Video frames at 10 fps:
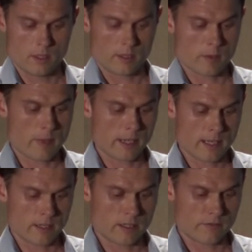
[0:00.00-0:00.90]
There are many
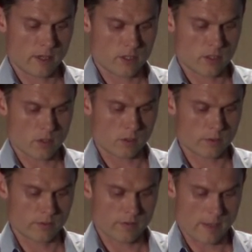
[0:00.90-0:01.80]
other interventions
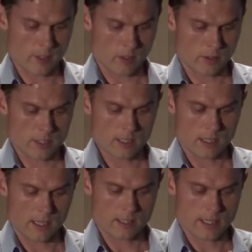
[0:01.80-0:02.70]
altering fiber content
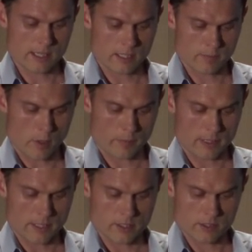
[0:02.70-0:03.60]
undertaken in
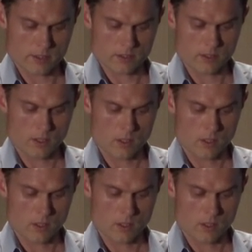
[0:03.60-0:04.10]
populations,